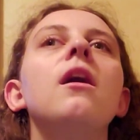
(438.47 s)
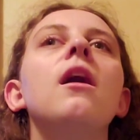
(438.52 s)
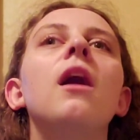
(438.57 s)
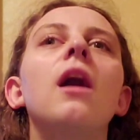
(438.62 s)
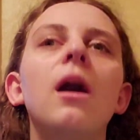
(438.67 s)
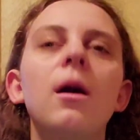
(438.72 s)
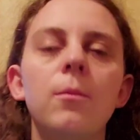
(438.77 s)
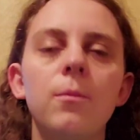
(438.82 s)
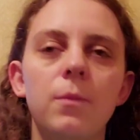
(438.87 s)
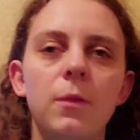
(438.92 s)

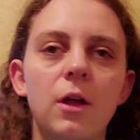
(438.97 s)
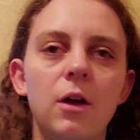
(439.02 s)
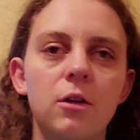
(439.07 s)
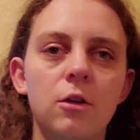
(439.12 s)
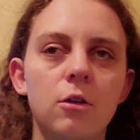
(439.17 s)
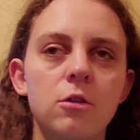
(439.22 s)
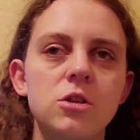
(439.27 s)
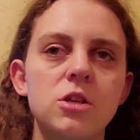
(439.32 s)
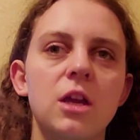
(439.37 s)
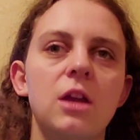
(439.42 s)

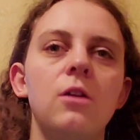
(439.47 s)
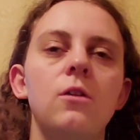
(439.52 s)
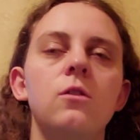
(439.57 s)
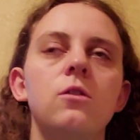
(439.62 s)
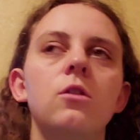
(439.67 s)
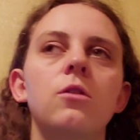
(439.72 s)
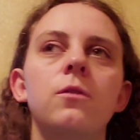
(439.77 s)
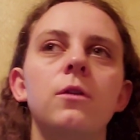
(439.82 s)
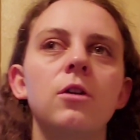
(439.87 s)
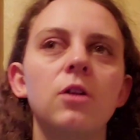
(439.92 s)
on her channel,
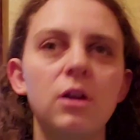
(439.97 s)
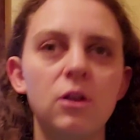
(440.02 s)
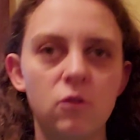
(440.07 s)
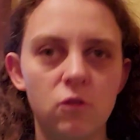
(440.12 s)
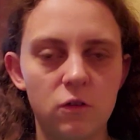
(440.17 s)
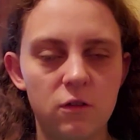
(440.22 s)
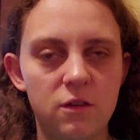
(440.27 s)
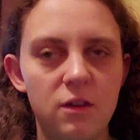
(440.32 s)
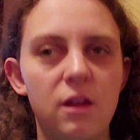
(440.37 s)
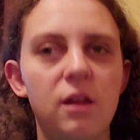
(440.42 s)
so if you're
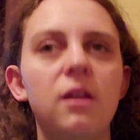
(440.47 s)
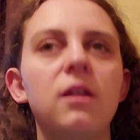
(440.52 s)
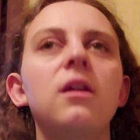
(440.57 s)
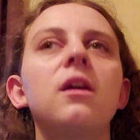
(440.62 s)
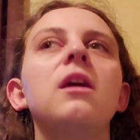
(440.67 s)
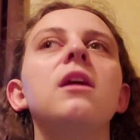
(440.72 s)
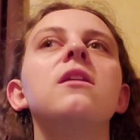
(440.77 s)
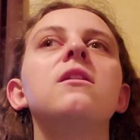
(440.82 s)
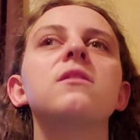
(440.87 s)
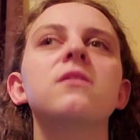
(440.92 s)
interested
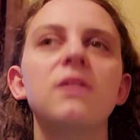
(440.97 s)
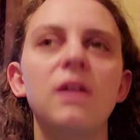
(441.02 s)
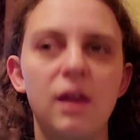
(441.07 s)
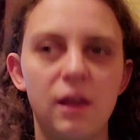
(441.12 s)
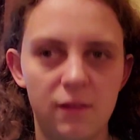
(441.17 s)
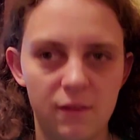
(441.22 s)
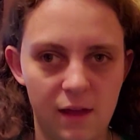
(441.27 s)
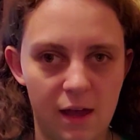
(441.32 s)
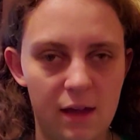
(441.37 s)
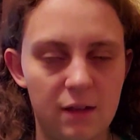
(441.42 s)
in
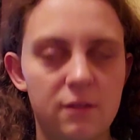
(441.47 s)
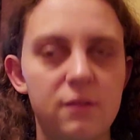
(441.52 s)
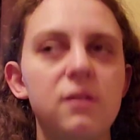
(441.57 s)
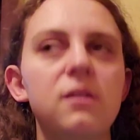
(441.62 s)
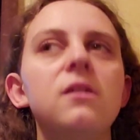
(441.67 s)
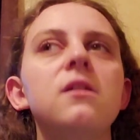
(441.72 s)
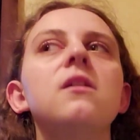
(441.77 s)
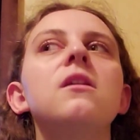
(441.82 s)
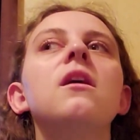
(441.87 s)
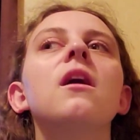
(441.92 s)
seeing that,
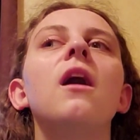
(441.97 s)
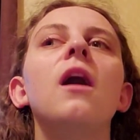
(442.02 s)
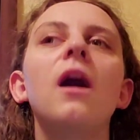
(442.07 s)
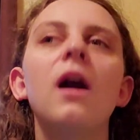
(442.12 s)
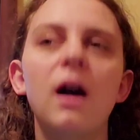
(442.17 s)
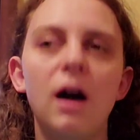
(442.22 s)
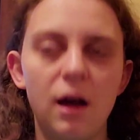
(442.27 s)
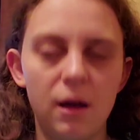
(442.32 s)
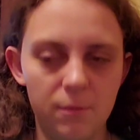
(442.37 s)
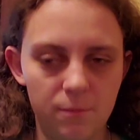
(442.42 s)

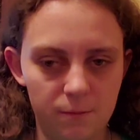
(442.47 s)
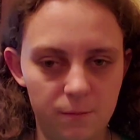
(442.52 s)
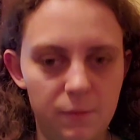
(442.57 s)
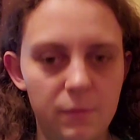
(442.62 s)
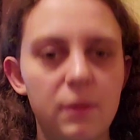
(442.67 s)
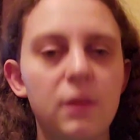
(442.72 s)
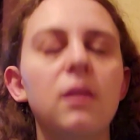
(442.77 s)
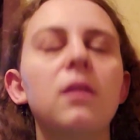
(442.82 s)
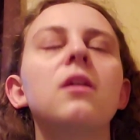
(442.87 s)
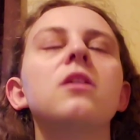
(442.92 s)

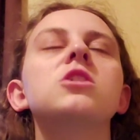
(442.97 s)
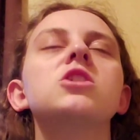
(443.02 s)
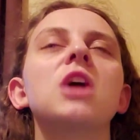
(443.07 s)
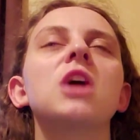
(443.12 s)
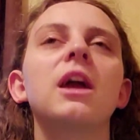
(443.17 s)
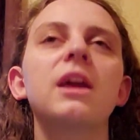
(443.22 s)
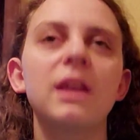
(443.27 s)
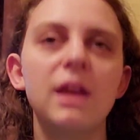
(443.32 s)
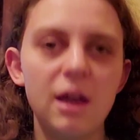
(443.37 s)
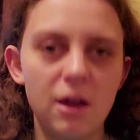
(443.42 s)

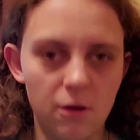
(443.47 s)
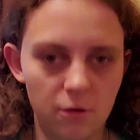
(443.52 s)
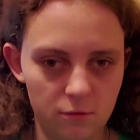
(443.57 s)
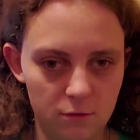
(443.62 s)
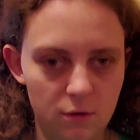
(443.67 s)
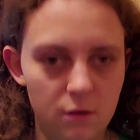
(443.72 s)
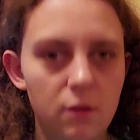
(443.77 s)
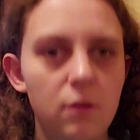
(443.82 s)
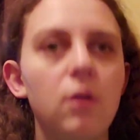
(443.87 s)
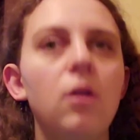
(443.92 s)
check it out.
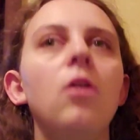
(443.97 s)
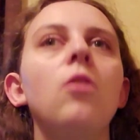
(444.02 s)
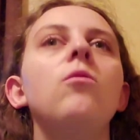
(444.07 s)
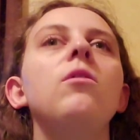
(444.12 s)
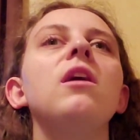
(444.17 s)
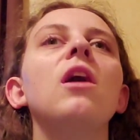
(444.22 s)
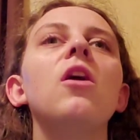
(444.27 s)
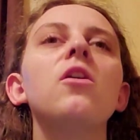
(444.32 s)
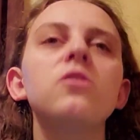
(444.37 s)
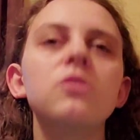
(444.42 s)

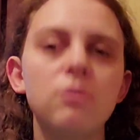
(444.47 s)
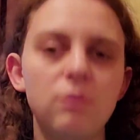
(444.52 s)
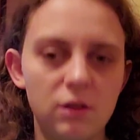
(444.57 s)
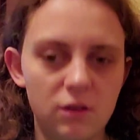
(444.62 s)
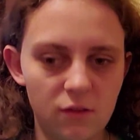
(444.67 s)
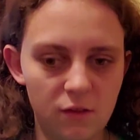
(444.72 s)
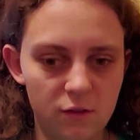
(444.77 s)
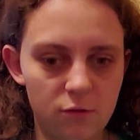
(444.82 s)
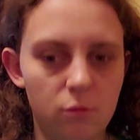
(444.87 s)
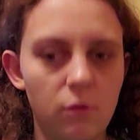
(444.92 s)
We also
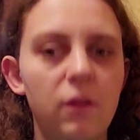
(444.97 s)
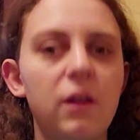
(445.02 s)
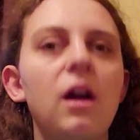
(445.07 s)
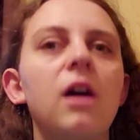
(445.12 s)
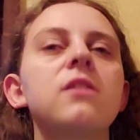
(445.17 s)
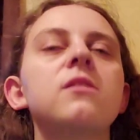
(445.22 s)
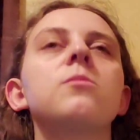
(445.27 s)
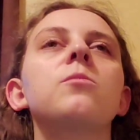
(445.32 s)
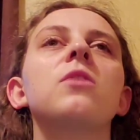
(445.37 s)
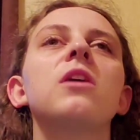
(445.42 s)
went to this really
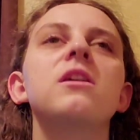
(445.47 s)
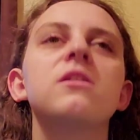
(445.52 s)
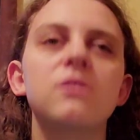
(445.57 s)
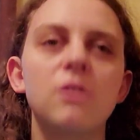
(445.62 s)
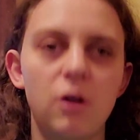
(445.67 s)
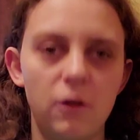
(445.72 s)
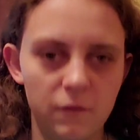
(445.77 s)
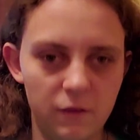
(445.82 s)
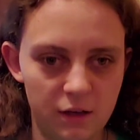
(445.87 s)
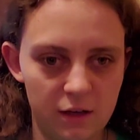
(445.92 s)
awesome place
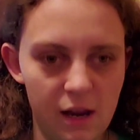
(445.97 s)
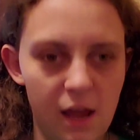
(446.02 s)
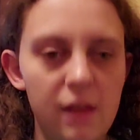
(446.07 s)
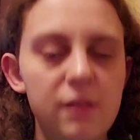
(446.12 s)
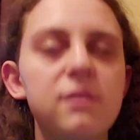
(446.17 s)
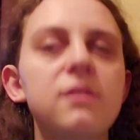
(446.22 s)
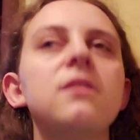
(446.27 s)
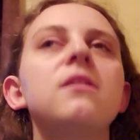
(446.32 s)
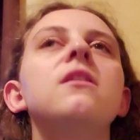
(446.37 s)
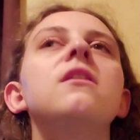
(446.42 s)
called
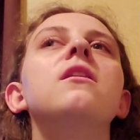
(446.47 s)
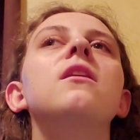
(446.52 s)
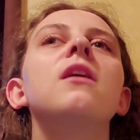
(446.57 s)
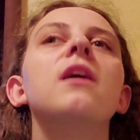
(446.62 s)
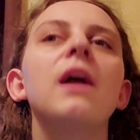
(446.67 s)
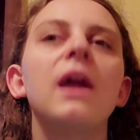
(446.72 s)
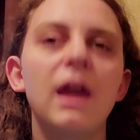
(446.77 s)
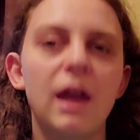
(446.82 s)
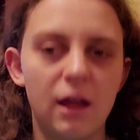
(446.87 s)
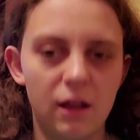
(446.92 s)
Annette's,
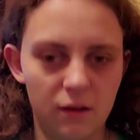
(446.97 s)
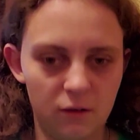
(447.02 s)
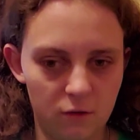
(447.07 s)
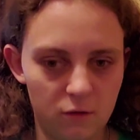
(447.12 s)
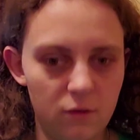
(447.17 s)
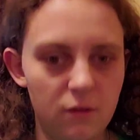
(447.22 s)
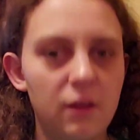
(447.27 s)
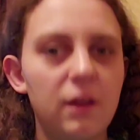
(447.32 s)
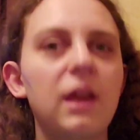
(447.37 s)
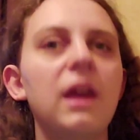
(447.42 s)

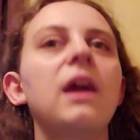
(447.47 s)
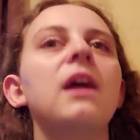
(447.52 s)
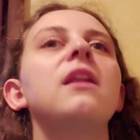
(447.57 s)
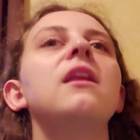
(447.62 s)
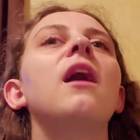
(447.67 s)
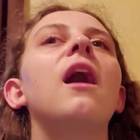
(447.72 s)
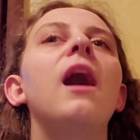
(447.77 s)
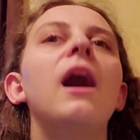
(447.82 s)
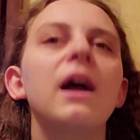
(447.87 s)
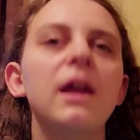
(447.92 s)
and
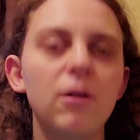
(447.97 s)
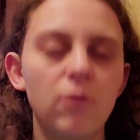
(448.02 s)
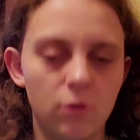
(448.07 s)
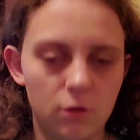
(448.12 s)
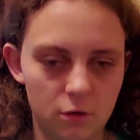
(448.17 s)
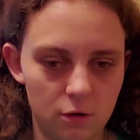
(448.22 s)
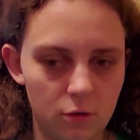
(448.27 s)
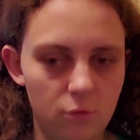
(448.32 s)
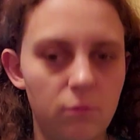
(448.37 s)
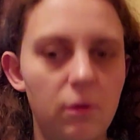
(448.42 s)
again, I
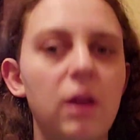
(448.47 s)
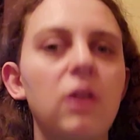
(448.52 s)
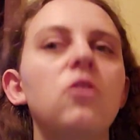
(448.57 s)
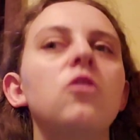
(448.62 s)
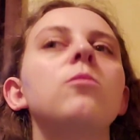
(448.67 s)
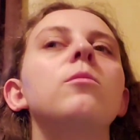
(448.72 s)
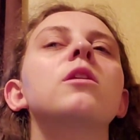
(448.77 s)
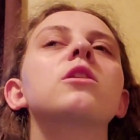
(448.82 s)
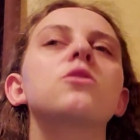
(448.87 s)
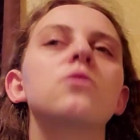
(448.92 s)
ordered way
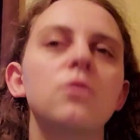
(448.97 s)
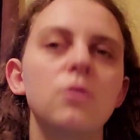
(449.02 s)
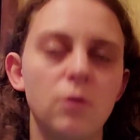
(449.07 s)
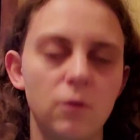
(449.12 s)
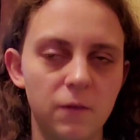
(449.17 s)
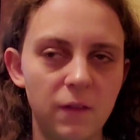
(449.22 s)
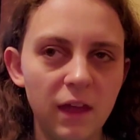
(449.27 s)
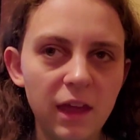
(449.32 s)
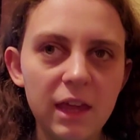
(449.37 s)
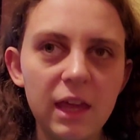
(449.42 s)
too much
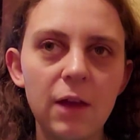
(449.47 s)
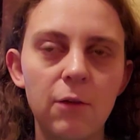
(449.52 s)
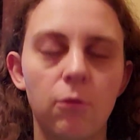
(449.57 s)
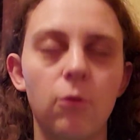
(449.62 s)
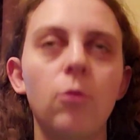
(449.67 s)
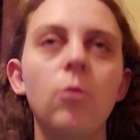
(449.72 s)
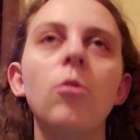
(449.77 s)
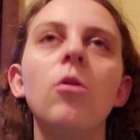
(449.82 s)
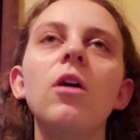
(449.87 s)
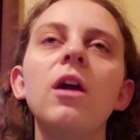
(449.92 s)
food. They
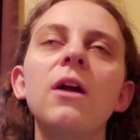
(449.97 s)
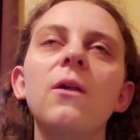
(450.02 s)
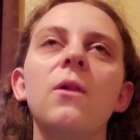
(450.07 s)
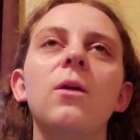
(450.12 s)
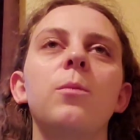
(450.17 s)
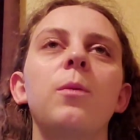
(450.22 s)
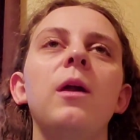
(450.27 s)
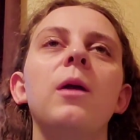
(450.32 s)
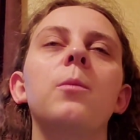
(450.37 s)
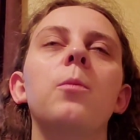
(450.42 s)
give
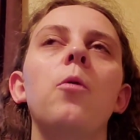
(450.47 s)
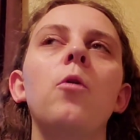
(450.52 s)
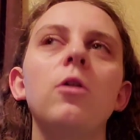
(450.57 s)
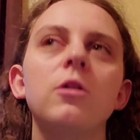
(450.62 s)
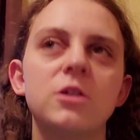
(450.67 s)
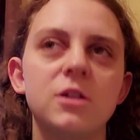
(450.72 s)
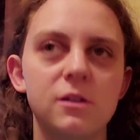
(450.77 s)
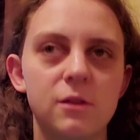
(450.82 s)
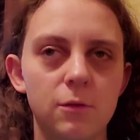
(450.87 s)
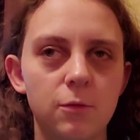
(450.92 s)
really big
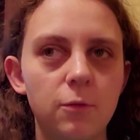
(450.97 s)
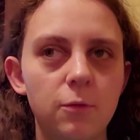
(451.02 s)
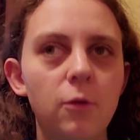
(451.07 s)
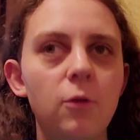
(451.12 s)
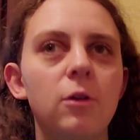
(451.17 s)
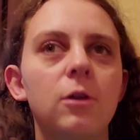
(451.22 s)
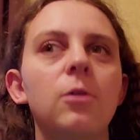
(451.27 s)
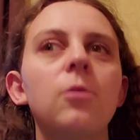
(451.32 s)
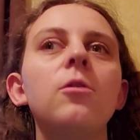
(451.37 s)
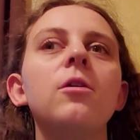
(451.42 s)
portions of
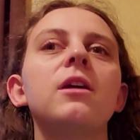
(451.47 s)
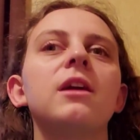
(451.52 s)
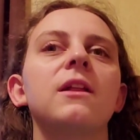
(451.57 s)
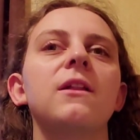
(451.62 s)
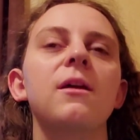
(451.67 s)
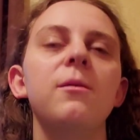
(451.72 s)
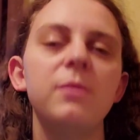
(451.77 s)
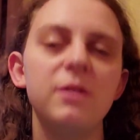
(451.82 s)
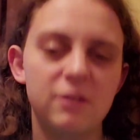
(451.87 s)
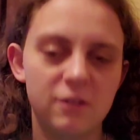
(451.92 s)
food in
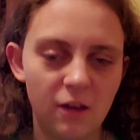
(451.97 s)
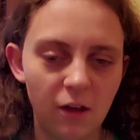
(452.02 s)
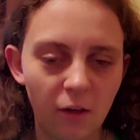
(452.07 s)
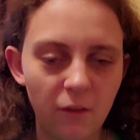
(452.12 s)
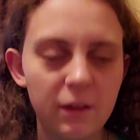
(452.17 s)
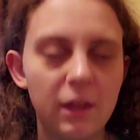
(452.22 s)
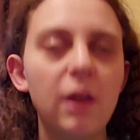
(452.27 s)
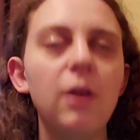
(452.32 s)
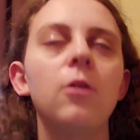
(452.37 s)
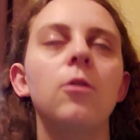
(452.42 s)
Oregon, let me
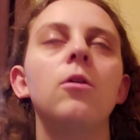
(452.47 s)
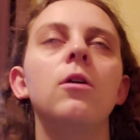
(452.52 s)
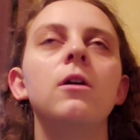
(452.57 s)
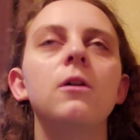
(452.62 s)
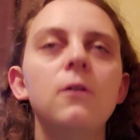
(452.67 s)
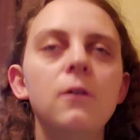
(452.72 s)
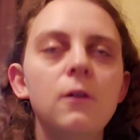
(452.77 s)
tell you.